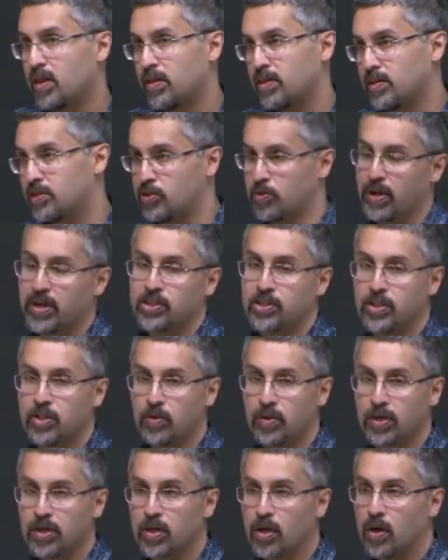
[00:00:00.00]
the direction you
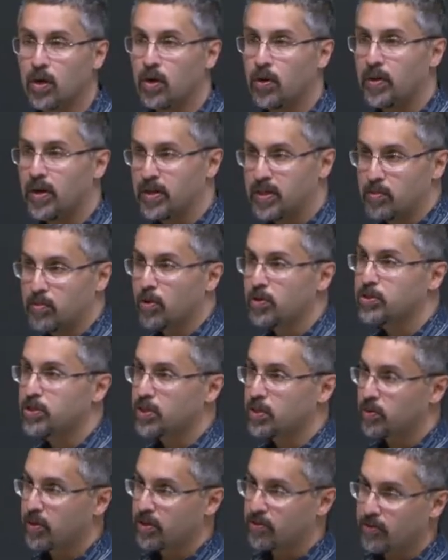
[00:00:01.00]
want to go and the motion
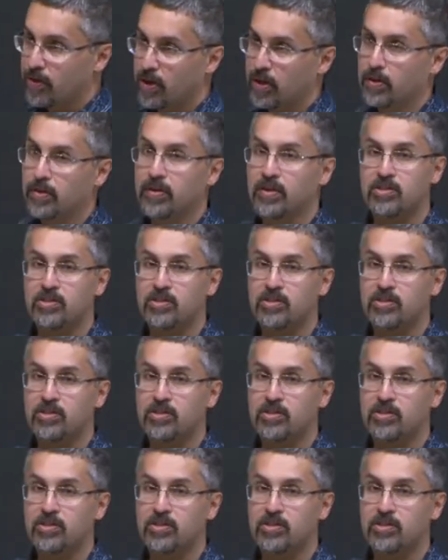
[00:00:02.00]
you want to follow.